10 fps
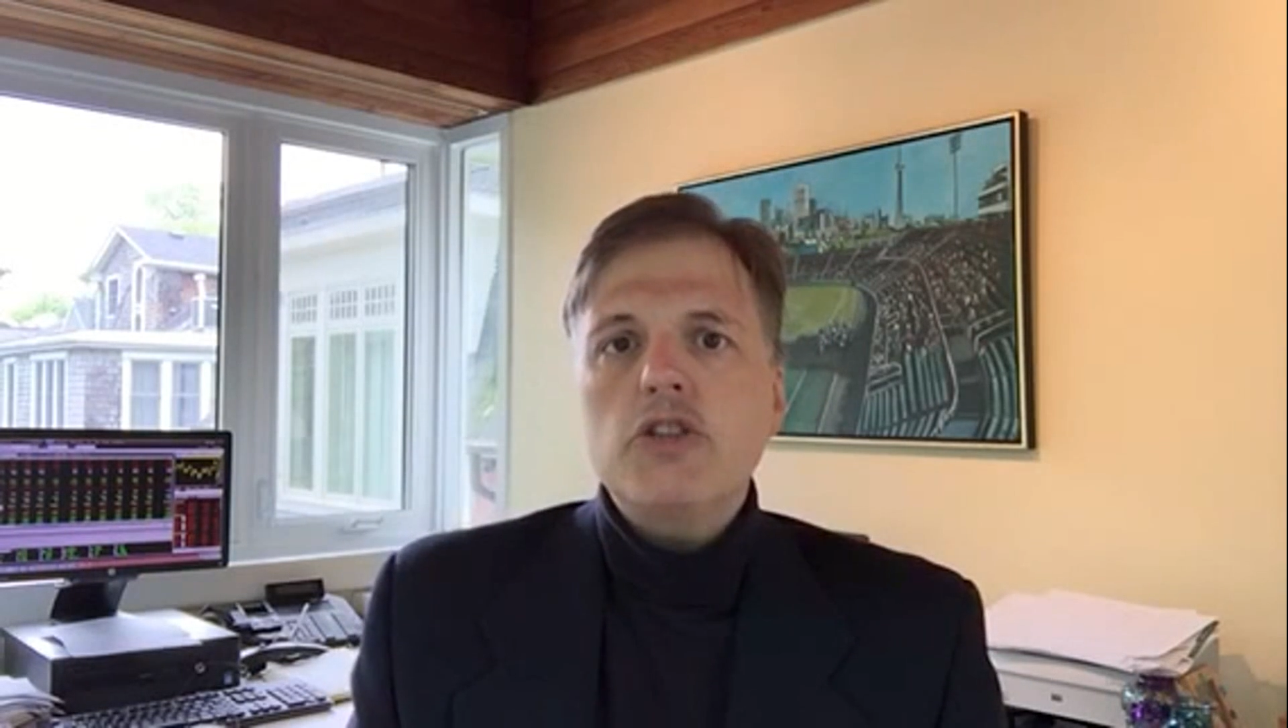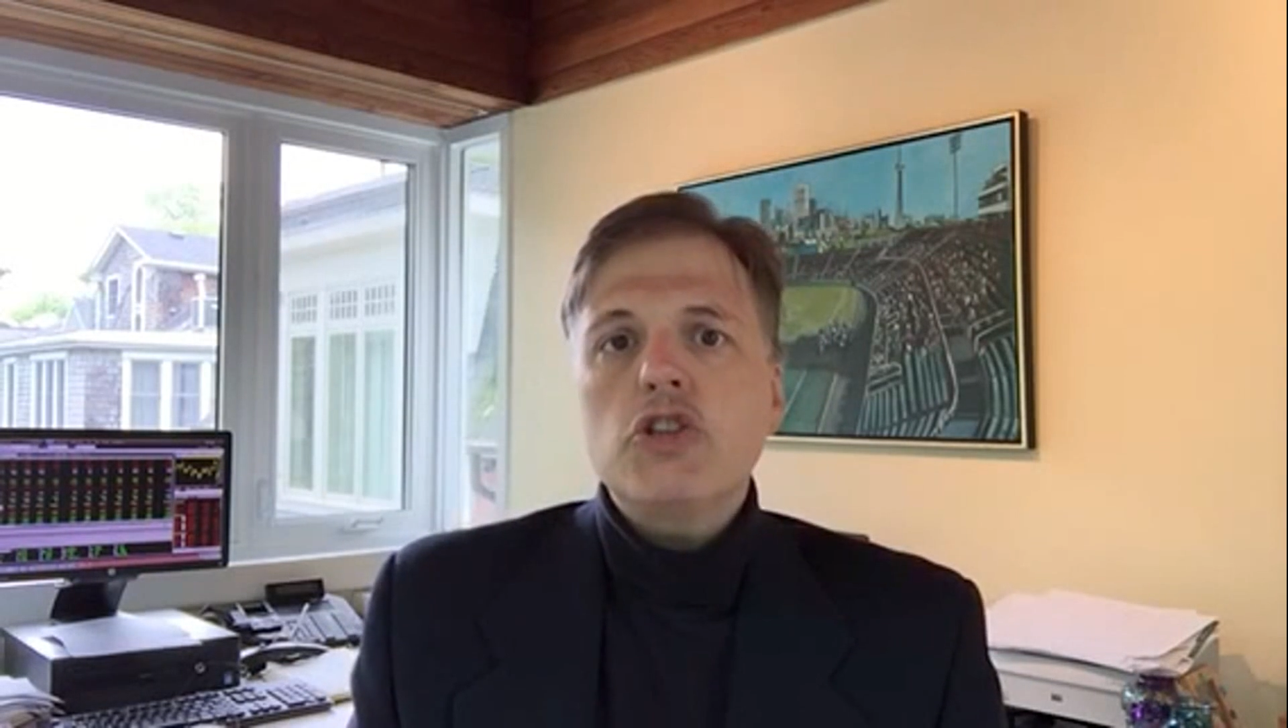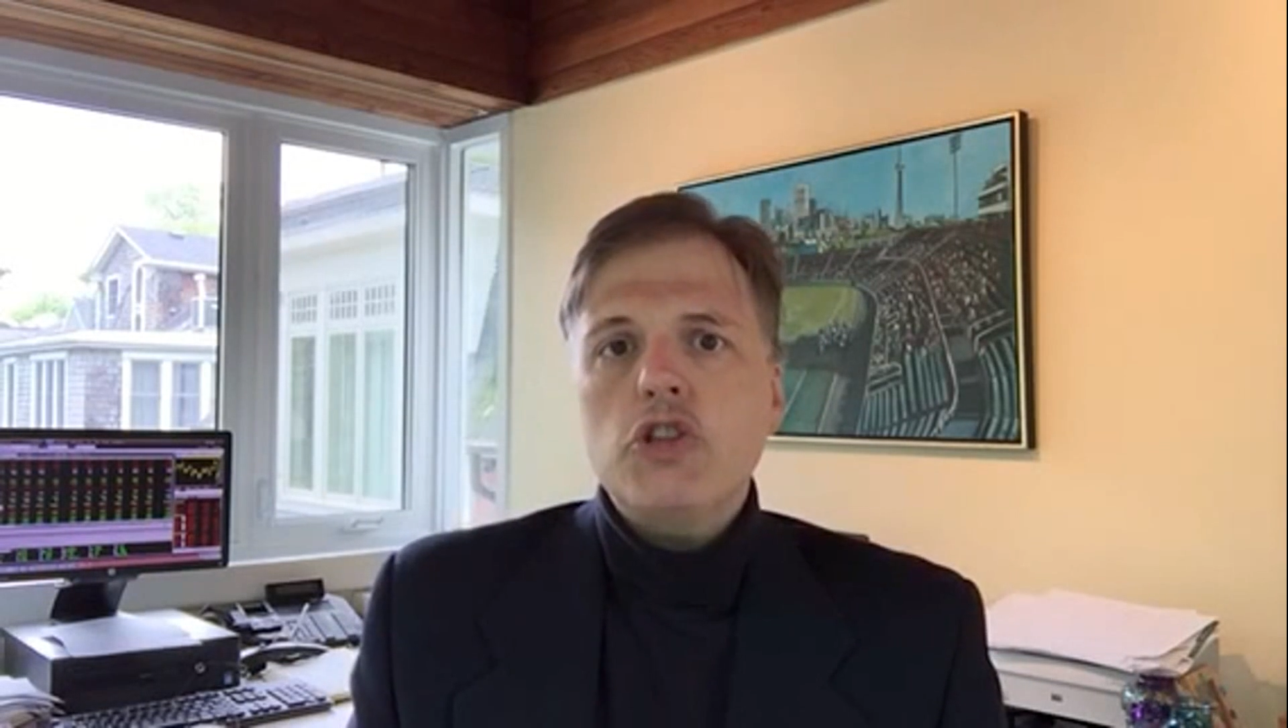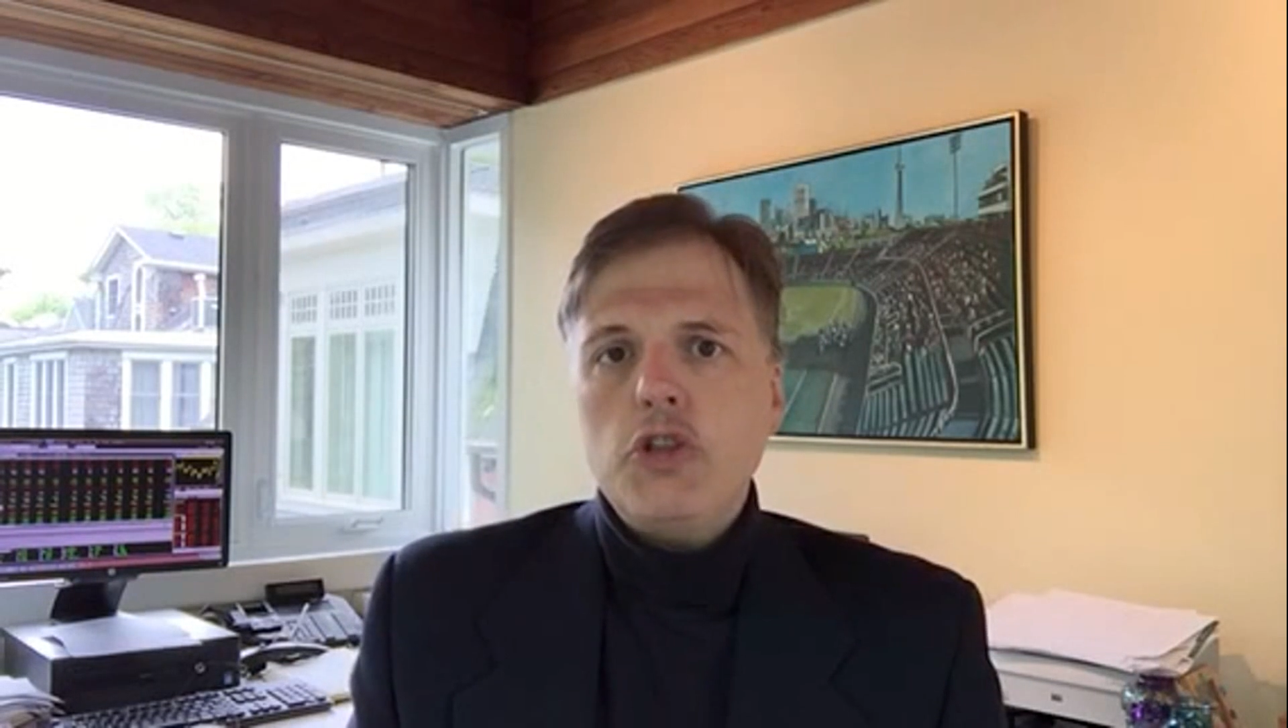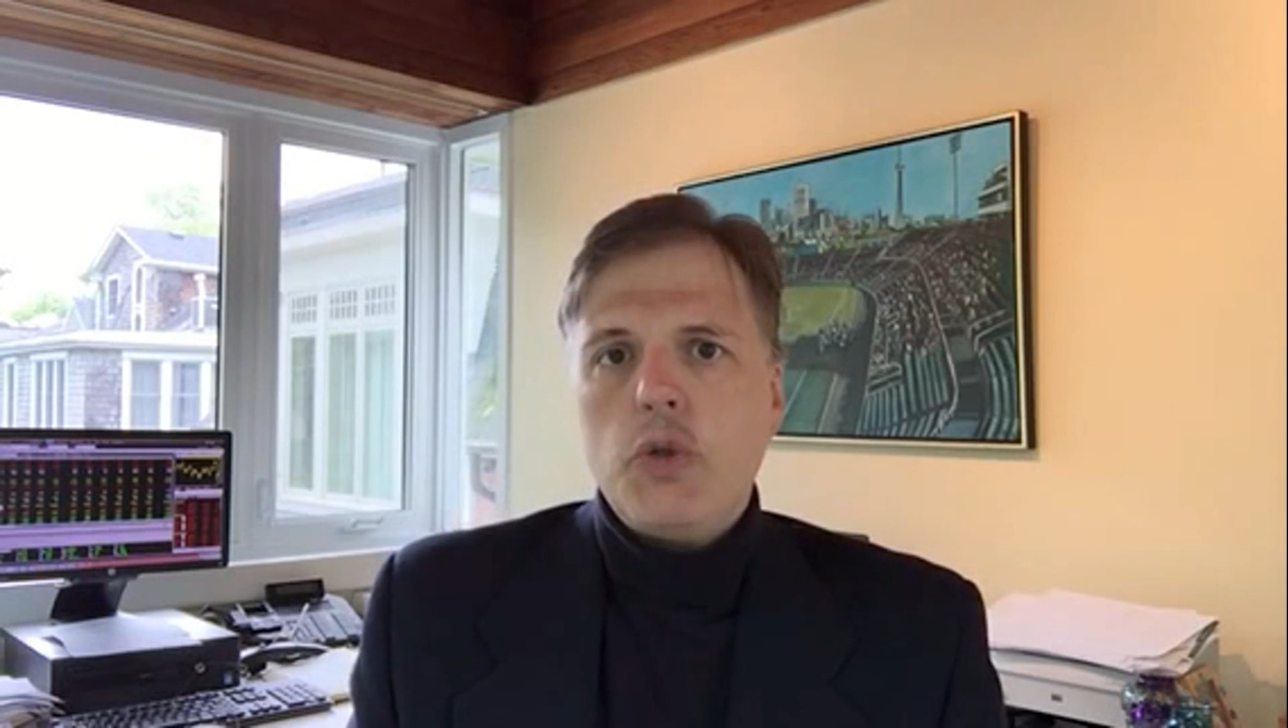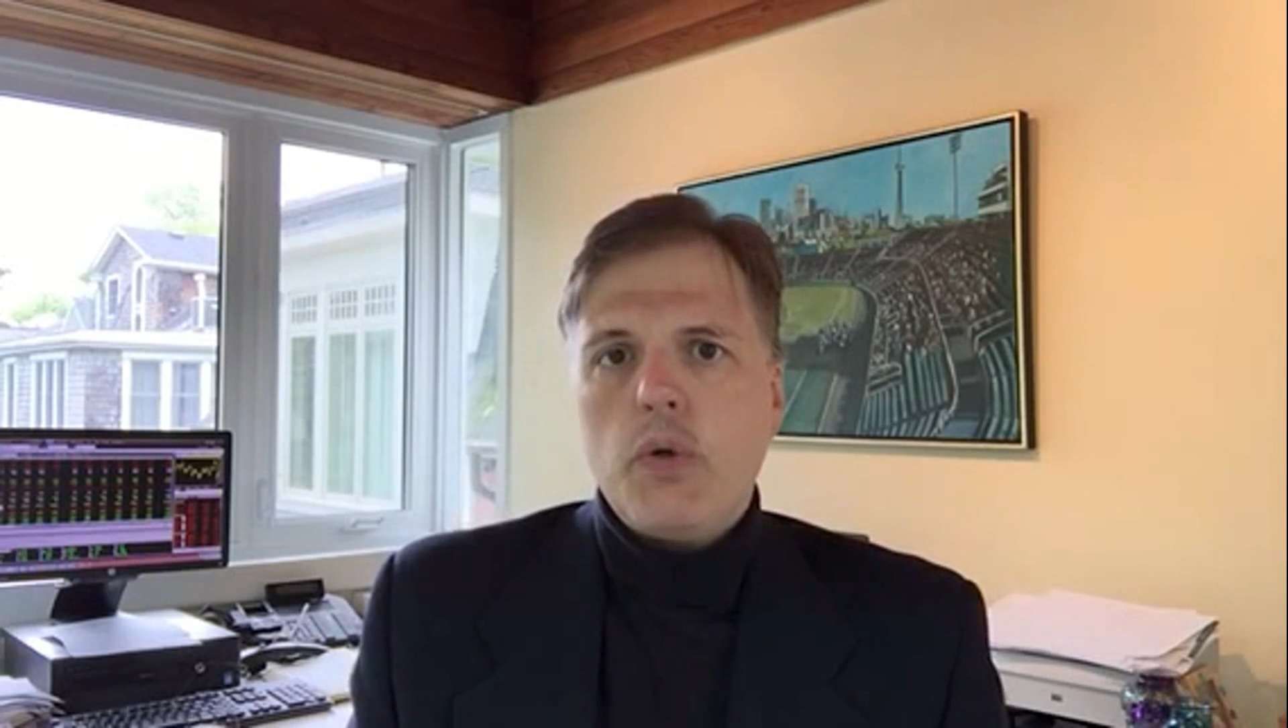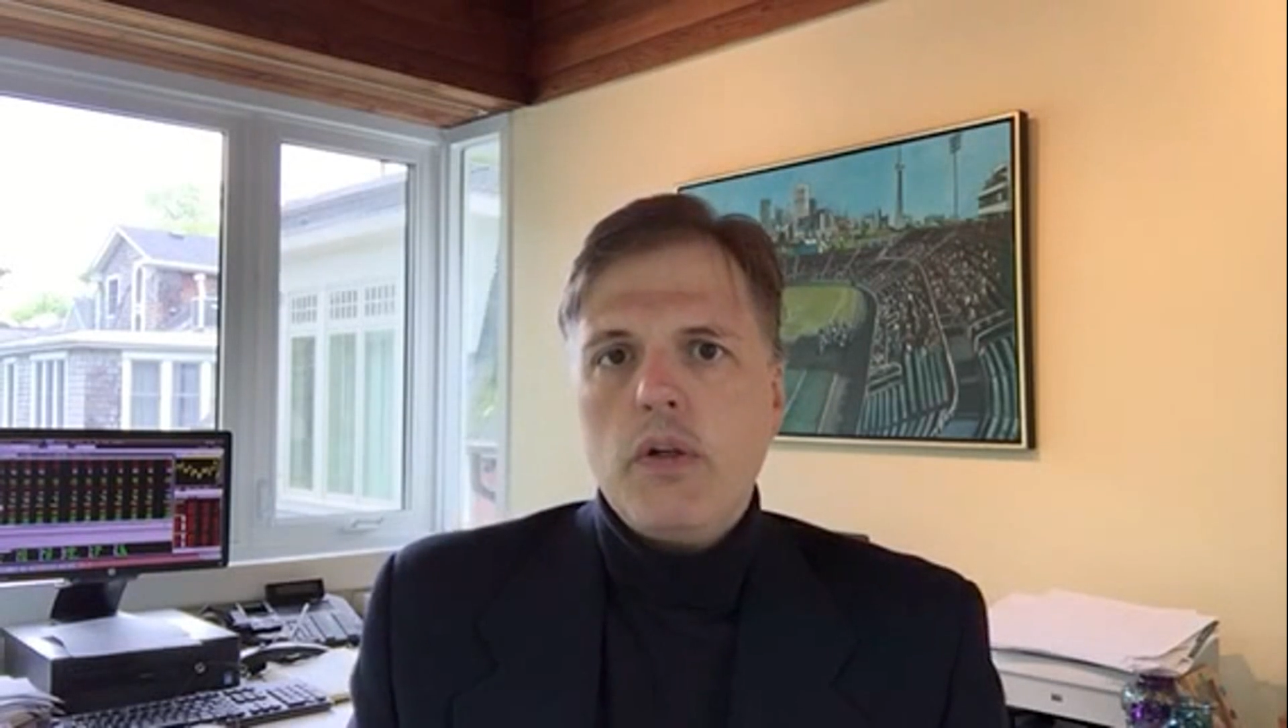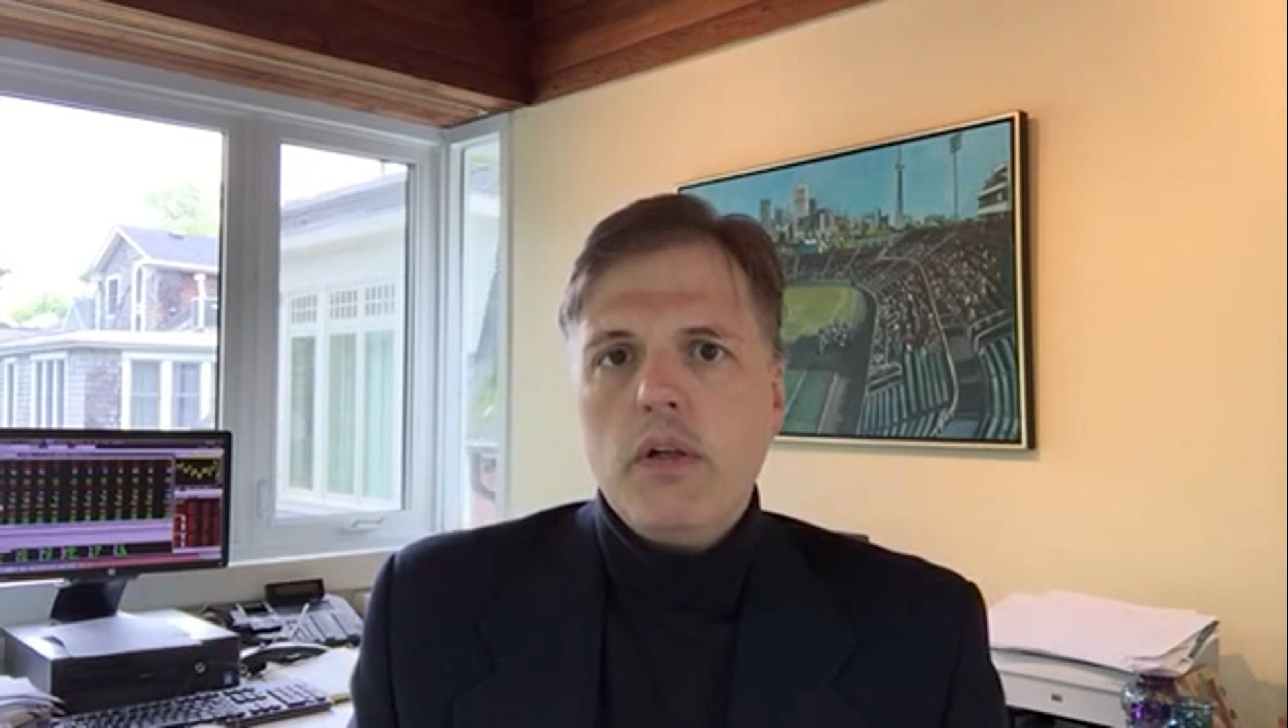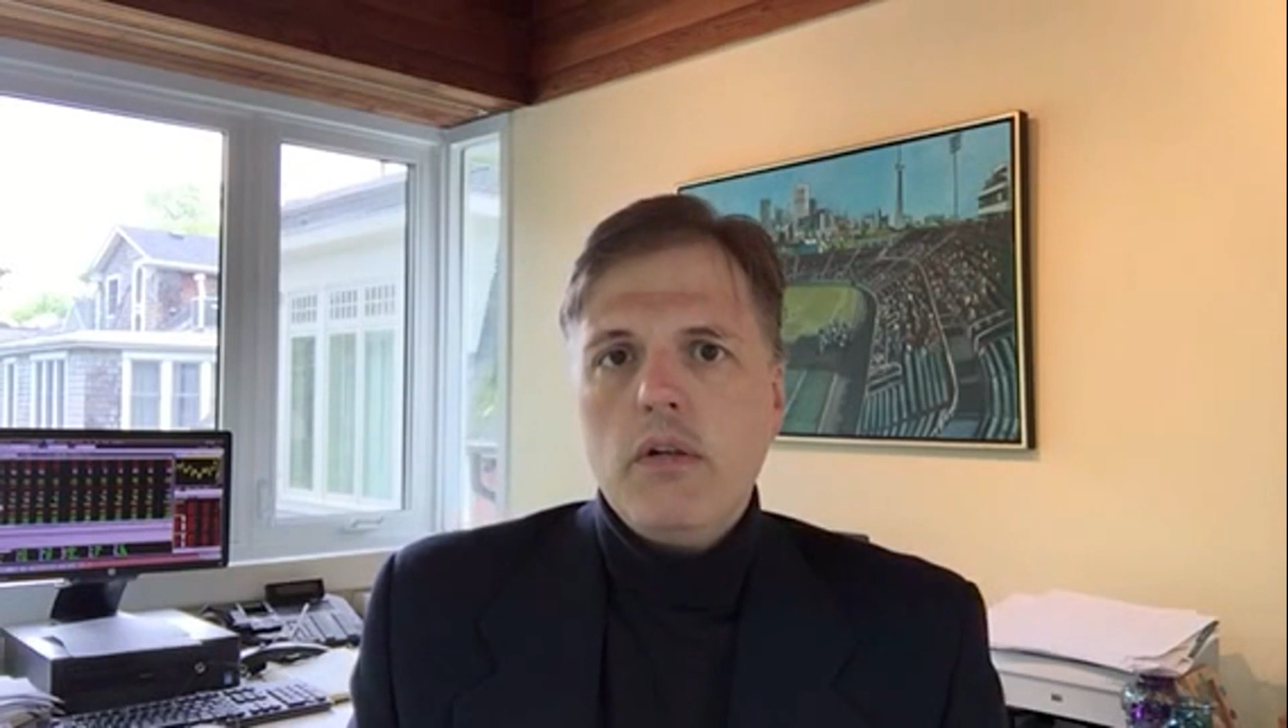soon